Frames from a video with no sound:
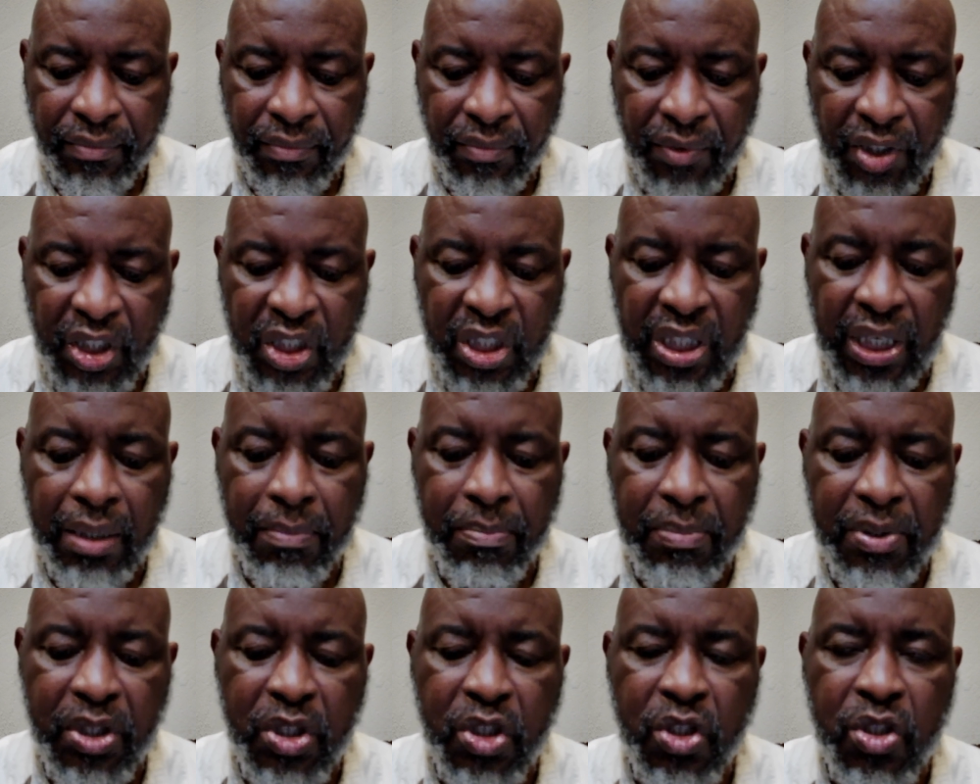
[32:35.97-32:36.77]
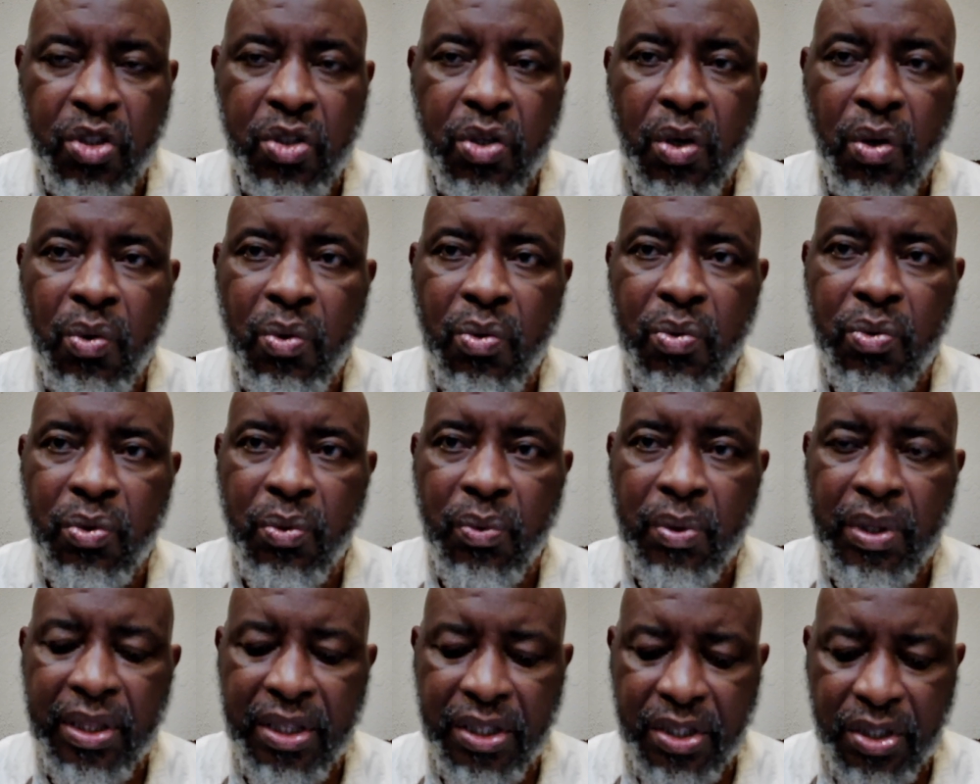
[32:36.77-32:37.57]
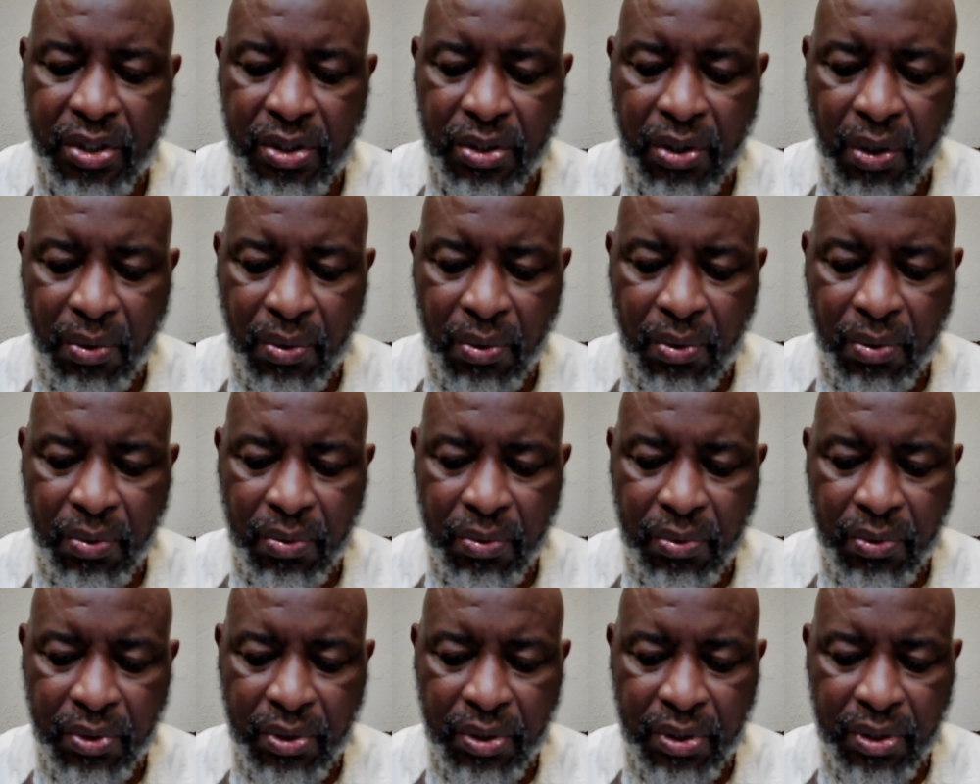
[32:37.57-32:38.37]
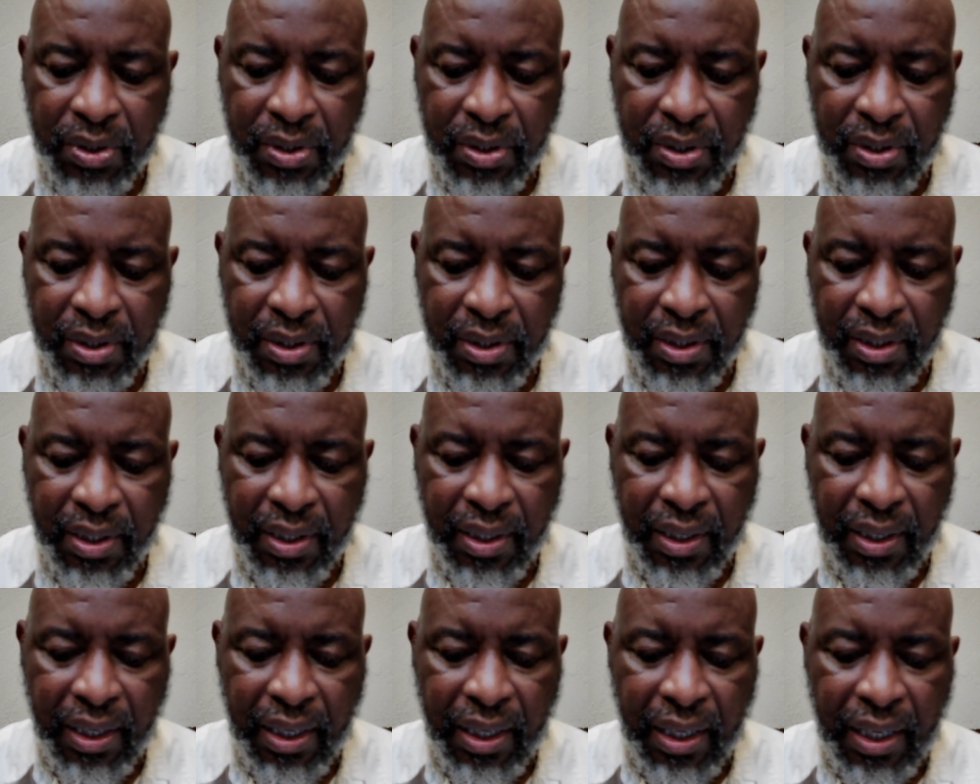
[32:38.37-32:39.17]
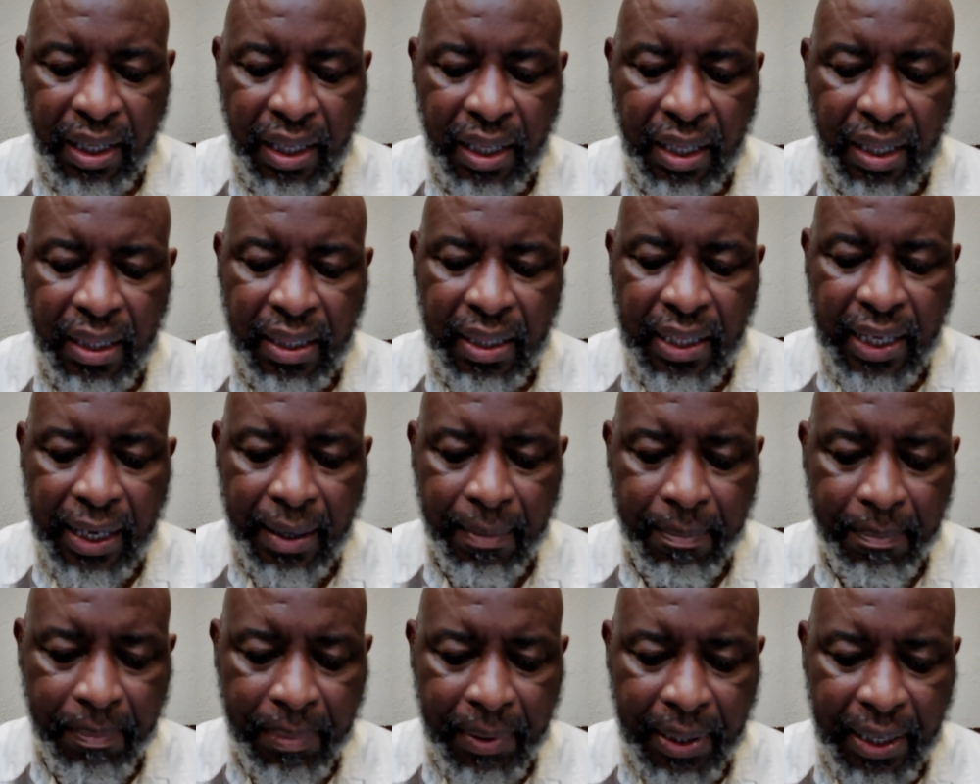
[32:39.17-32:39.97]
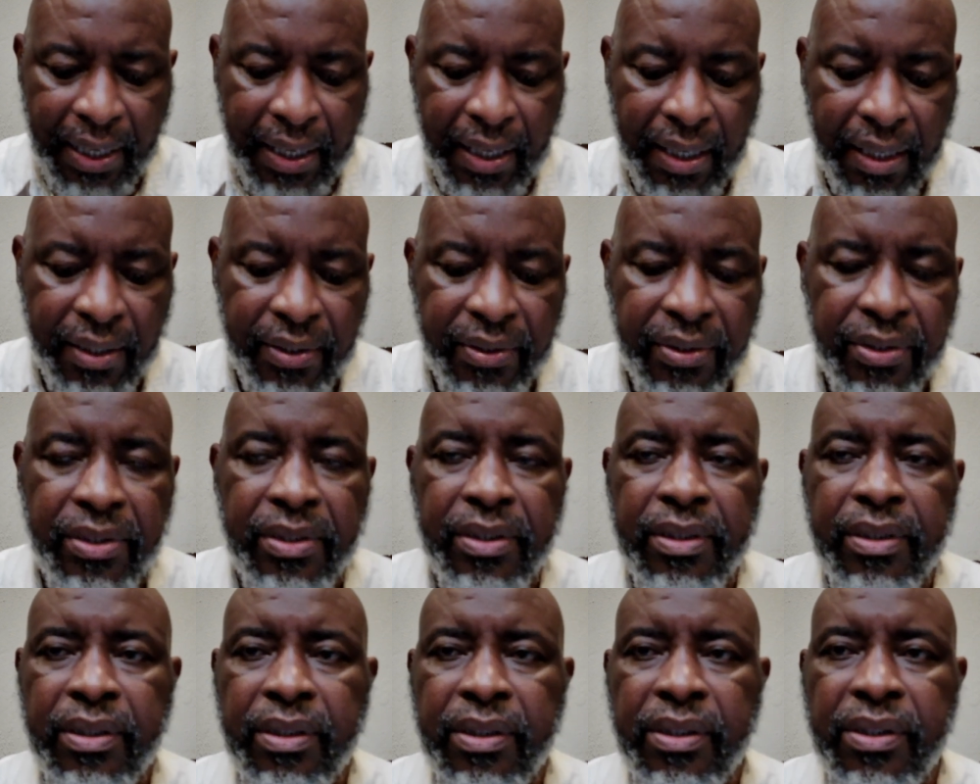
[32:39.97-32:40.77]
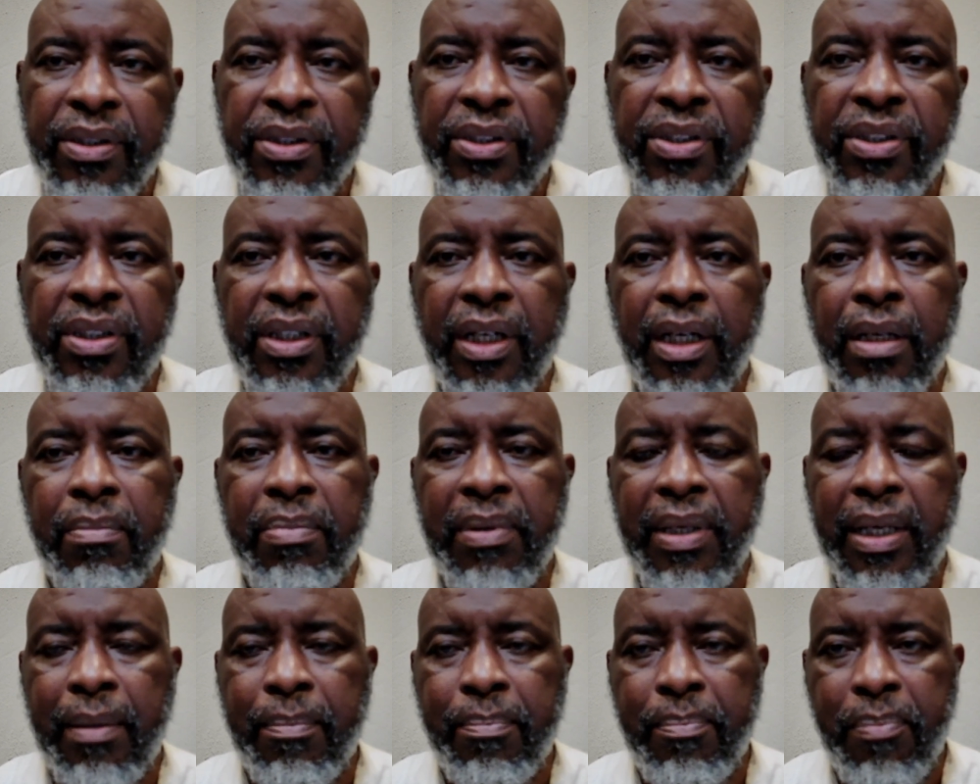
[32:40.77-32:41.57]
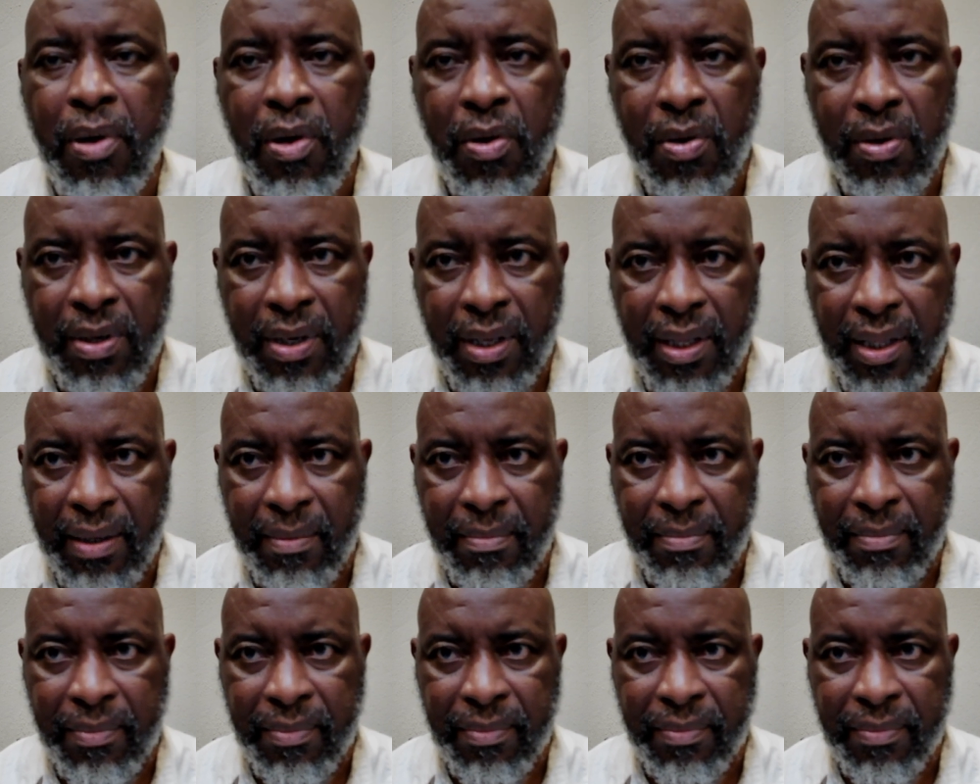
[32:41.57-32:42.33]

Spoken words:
shall be stoned with stones, their blood shall be upon them.